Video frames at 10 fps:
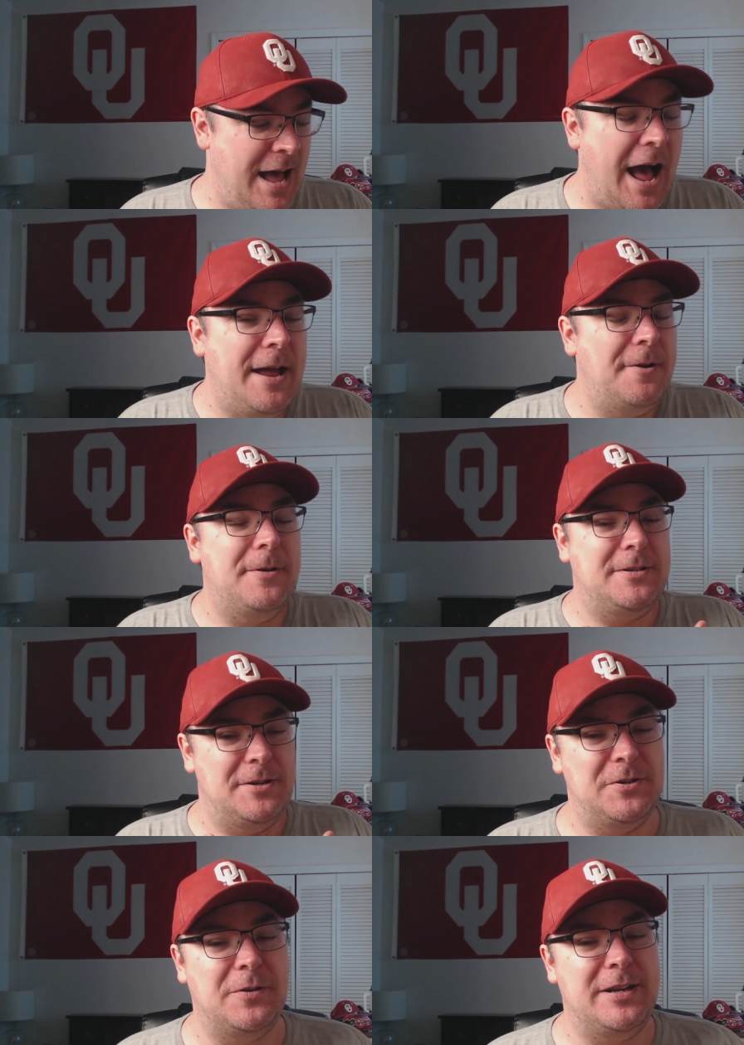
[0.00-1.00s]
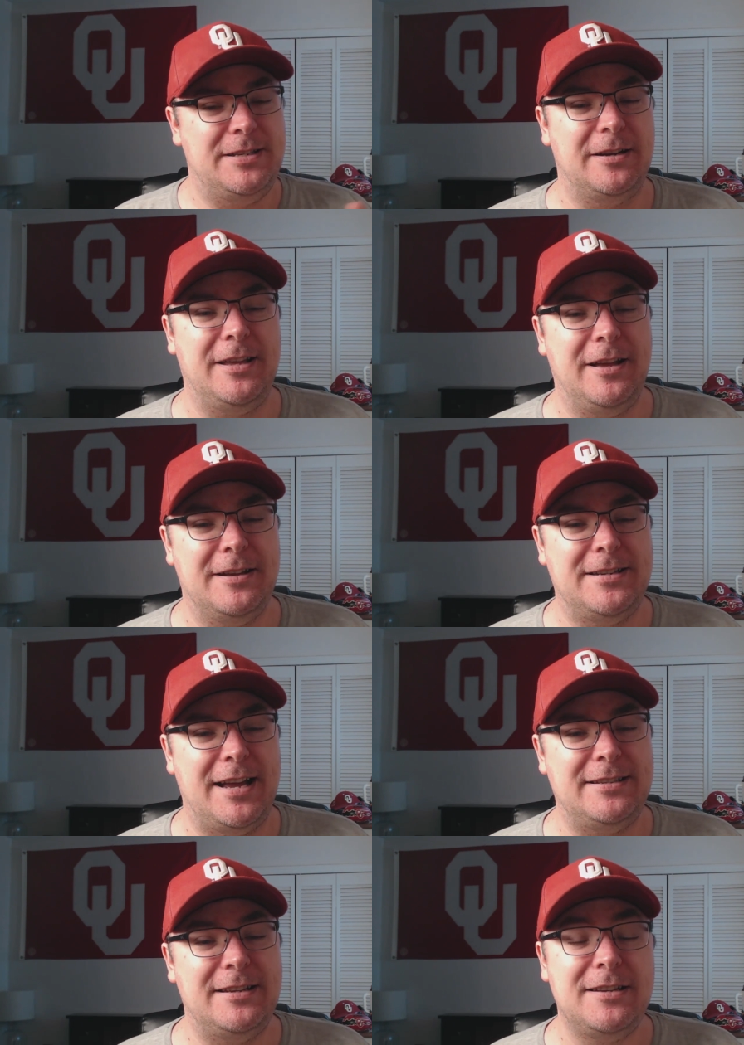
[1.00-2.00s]
I always enjoy dunking on
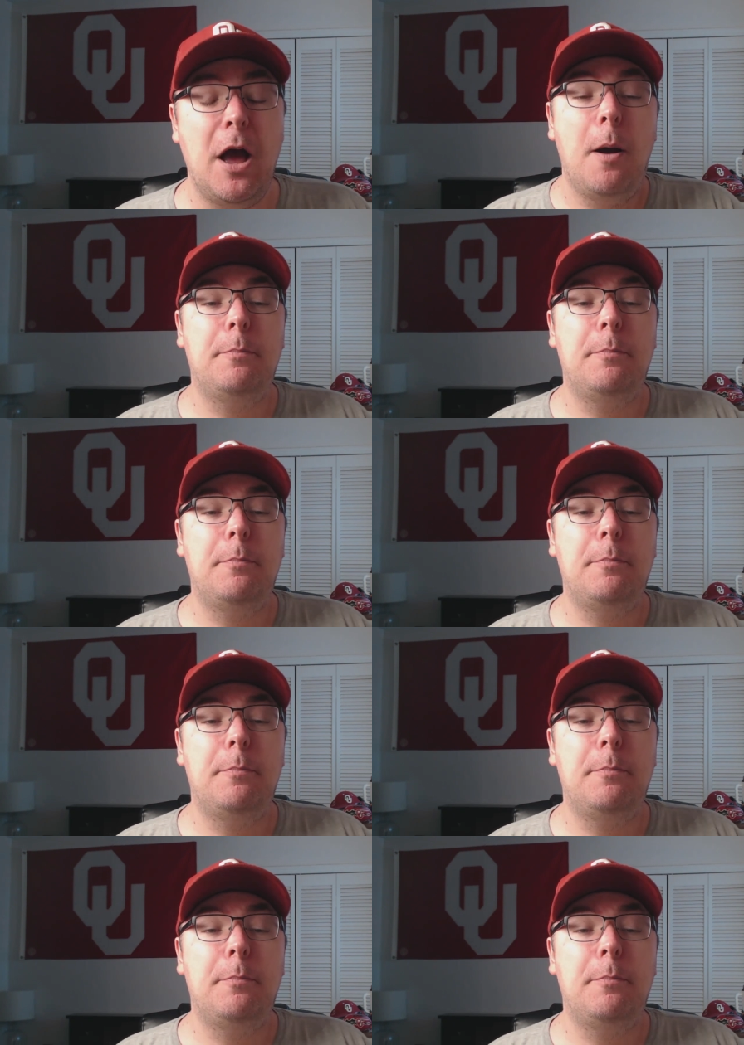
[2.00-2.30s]
Texas.